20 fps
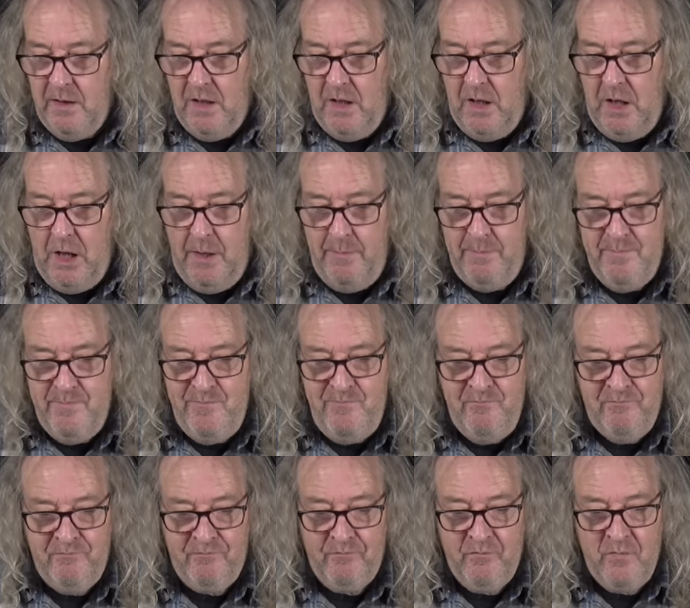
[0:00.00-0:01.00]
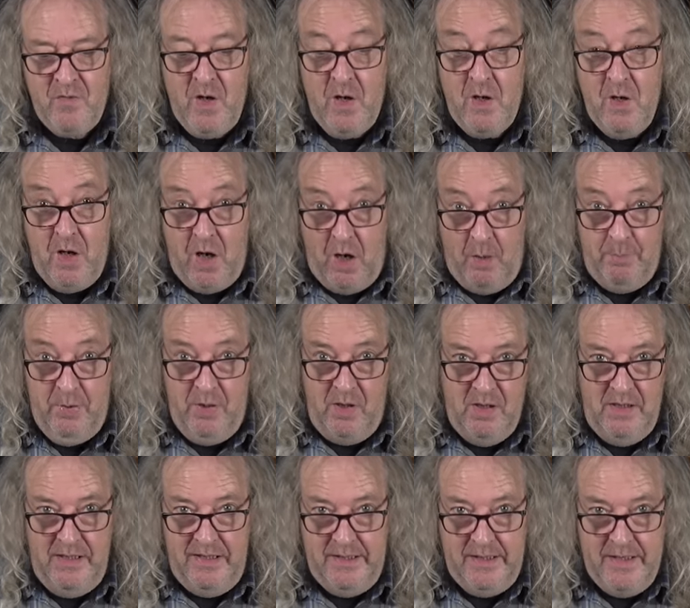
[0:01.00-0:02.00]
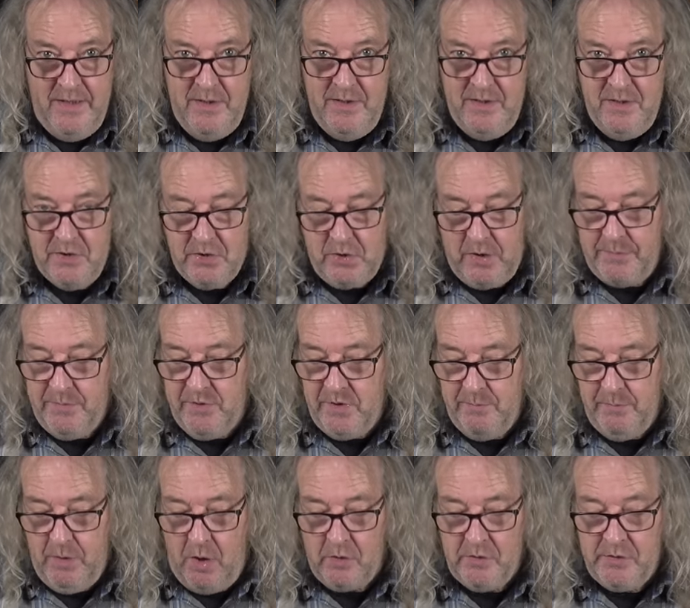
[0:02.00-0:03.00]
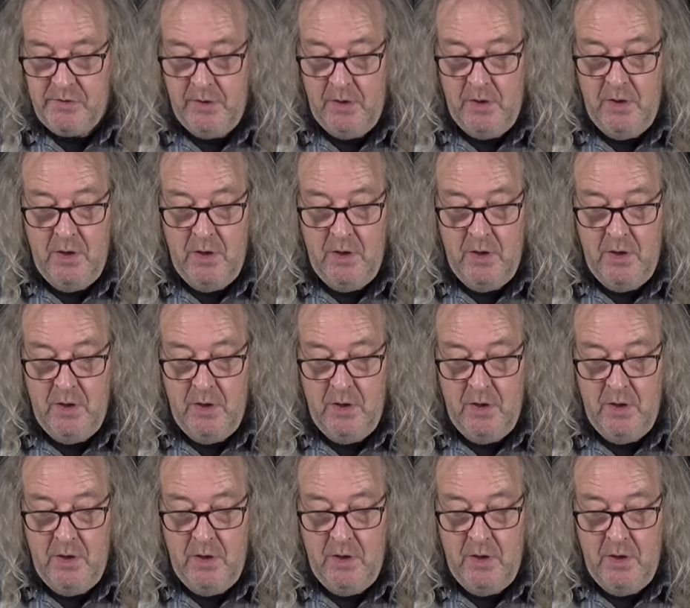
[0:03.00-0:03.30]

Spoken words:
I'll put a link in the description box.